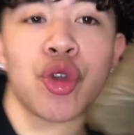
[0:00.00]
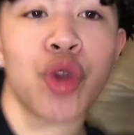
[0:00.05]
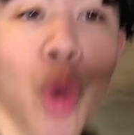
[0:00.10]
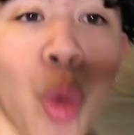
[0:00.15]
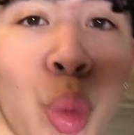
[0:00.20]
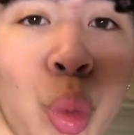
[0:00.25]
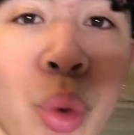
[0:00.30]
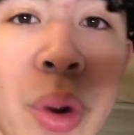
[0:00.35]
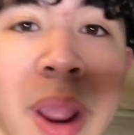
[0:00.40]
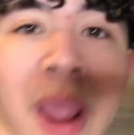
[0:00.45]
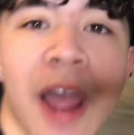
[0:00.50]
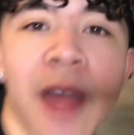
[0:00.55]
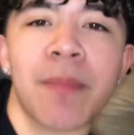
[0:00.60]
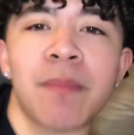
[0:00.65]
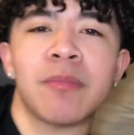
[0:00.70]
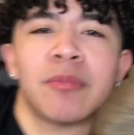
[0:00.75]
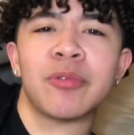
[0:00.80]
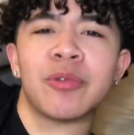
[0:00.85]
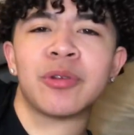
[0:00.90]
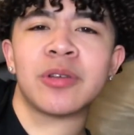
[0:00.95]
No cap.
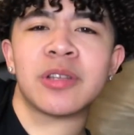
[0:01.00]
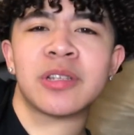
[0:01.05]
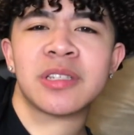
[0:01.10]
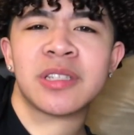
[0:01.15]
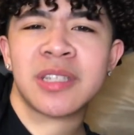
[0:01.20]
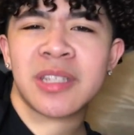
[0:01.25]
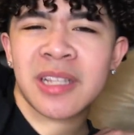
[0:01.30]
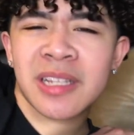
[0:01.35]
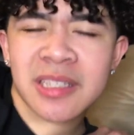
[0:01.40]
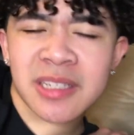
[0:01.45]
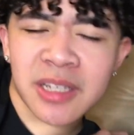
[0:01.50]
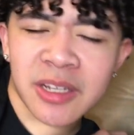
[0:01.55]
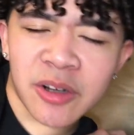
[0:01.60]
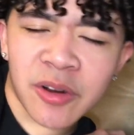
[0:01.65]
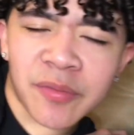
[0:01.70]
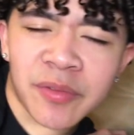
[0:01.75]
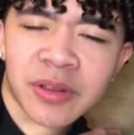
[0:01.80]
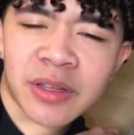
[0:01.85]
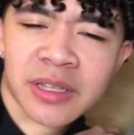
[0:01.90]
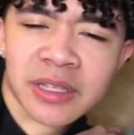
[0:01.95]
Let's get
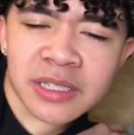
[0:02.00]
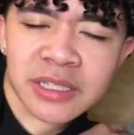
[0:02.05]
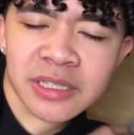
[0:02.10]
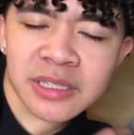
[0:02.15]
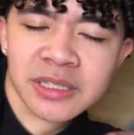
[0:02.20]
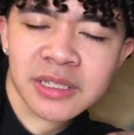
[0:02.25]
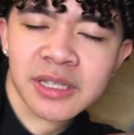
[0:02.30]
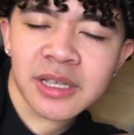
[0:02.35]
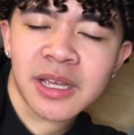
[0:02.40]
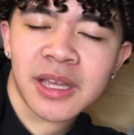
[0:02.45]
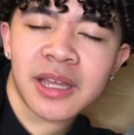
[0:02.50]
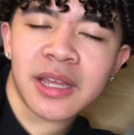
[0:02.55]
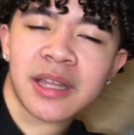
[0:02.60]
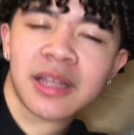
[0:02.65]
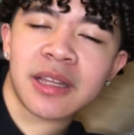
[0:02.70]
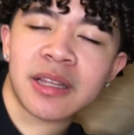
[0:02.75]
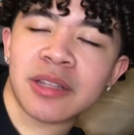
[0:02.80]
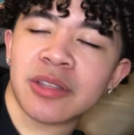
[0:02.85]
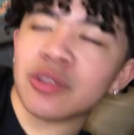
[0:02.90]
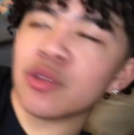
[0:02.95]
over this.
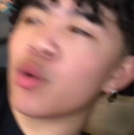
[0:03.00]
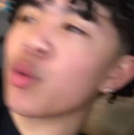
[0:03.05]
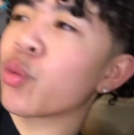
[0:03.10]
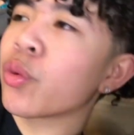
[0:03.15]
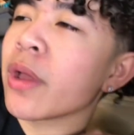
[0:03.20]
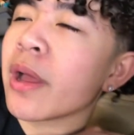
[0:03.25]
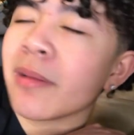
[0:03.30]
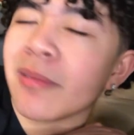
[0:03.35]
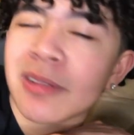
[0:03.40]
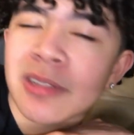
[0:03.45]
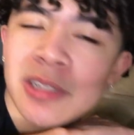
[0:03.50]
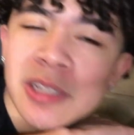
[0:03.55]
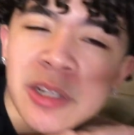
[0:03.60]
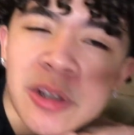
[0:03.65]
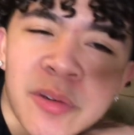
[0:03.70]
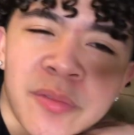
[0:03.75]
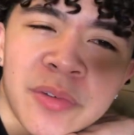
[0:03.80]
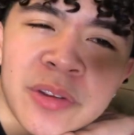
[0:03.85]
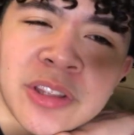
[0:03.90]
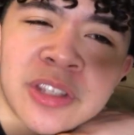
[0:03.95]
No cap. Let's
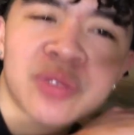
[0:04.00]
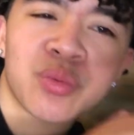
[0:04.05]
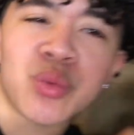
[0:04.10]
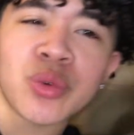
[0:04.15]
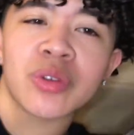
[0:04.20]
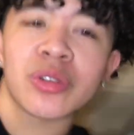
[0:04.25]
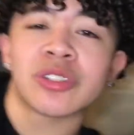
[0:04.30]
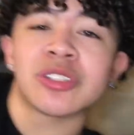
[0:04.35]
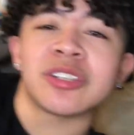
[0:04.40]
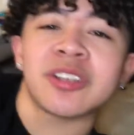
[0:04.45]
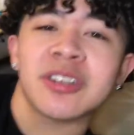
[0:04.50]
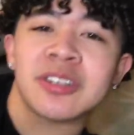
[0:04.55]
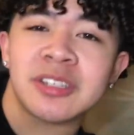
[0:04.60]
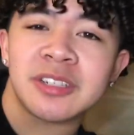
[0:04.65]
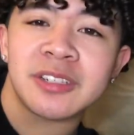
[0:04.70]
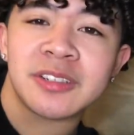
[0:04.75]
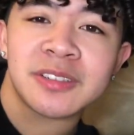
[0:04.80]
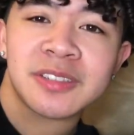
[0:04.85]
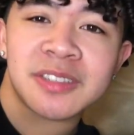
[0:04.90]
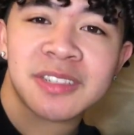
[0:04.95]
get over this real talk.
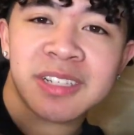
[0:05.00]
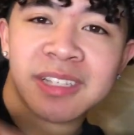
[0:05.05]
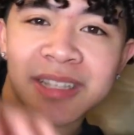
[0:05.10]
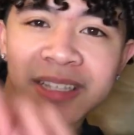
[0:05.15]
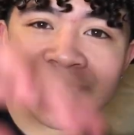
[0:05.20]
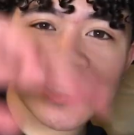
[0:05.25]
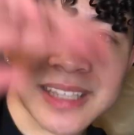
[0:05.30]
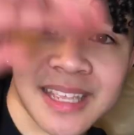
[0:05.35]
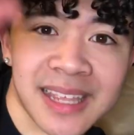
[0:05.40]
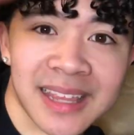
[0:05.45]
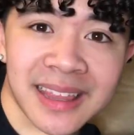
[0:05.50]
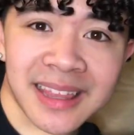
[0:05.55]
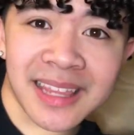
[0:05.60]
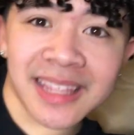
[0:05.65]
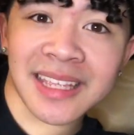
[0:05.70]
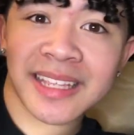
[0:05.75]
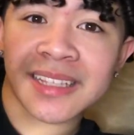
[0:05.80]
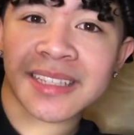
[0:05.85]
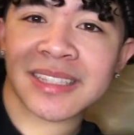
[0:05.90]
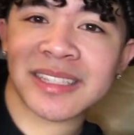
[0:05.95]
You know what I'm saying? Let's get
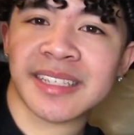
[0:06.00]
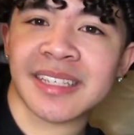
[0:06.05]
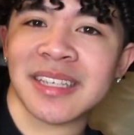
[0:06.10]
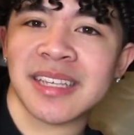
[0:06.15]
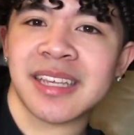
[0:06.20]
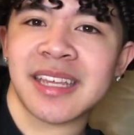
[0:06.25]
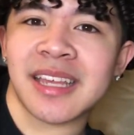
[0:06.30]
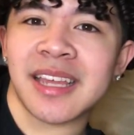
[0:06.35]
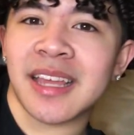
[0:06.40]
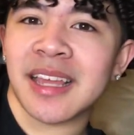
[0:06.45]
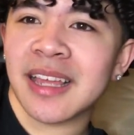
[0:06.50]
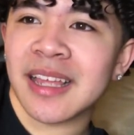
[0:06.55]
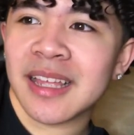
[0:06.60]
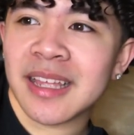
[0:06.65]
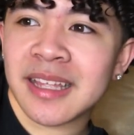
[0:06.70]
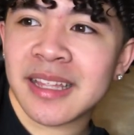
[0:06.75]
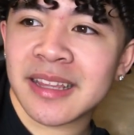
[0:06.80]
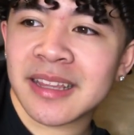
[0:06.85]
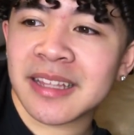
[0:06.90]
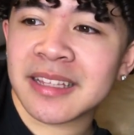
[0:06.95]
lit.
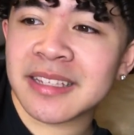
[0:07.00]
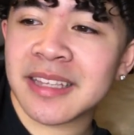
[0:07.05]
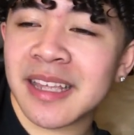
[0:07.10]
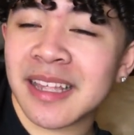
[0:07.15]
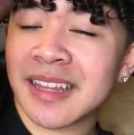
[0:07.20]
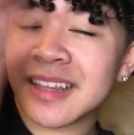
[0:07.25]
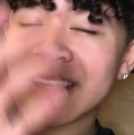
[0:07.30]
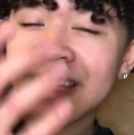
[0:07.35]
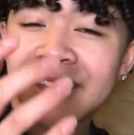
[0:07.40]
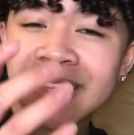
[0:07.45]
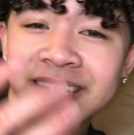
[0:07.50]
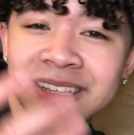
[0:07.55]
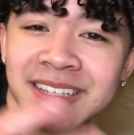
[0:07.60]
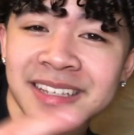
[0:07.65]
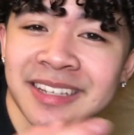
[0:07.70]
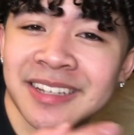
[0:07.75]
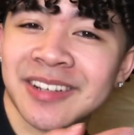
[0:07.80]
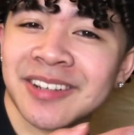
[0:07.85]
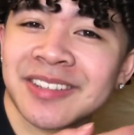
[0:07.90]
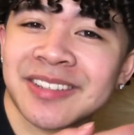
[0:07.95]
Let's get lit.
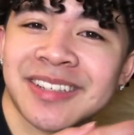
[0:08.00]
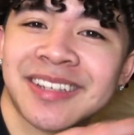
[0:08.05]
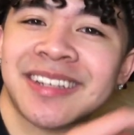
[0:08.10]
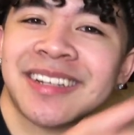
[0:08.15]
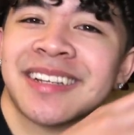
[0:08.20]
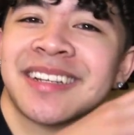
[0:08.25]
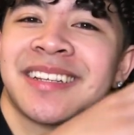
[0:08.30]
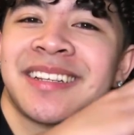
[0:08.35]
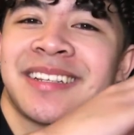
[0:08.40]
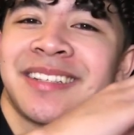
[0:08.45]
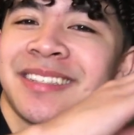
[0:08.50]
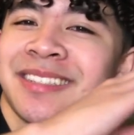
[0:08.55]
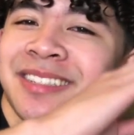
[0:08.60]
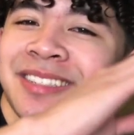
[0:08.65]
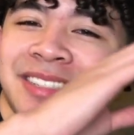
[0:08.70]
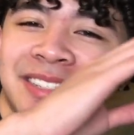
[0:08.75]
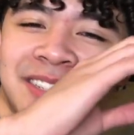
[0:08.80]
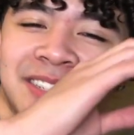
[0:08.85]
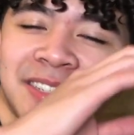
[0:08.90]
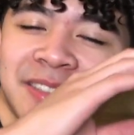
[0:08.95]
You know what I'm saying?
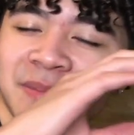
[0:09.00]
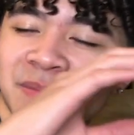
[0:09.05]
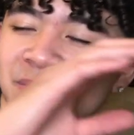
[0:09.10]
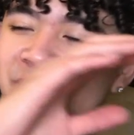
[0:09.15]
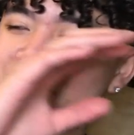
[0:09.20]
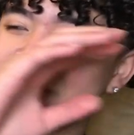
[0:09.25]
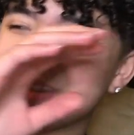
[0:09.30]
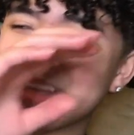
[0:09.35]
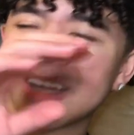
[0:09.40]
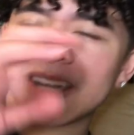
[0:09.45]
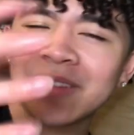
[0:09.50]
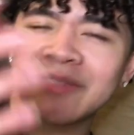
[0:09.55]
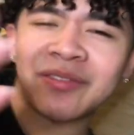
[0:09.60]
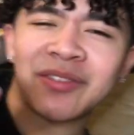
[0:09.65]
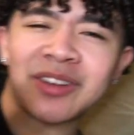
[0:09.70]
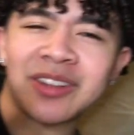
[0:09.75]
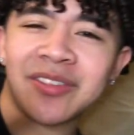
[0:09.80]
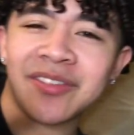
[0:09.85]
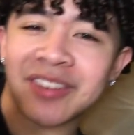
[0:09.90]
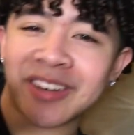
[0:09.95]
Just not even
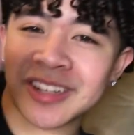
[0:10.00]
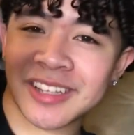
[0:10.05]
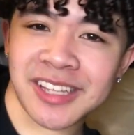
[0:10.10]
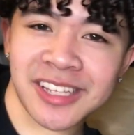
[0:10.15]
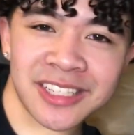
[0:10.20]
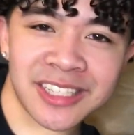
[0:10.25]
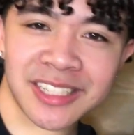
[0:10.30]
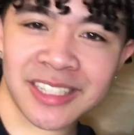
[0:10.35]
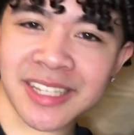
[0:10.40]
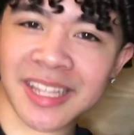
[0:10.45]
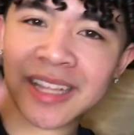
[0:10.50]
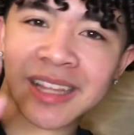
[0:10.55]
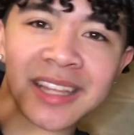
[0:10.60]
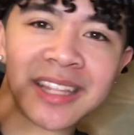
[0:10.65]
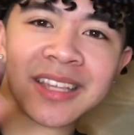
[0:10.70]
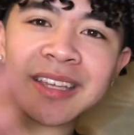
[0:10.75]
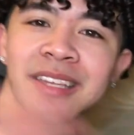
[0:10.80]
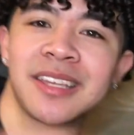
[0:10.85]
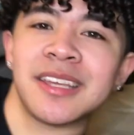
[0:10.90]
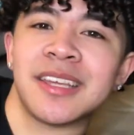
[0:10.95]
for the video. Let's just get
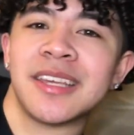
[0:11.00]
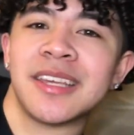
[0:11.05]
lit.